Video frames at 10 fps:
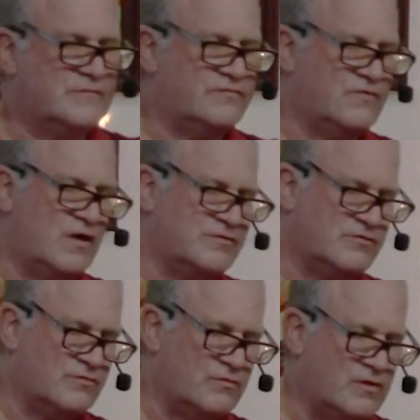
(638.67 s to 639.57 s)
divine
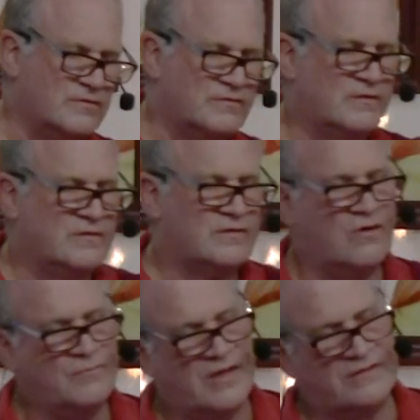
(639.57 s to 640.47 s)
song,
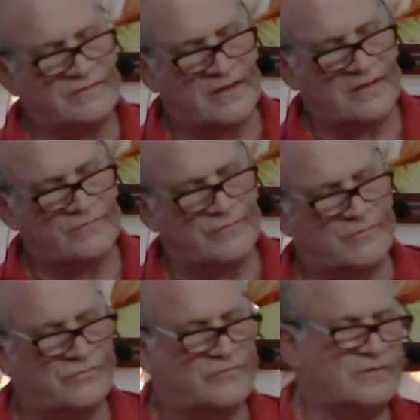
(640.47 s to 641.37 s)
co-meditating with
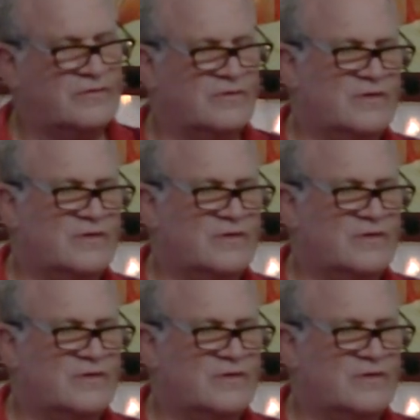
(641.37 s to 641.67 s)
music,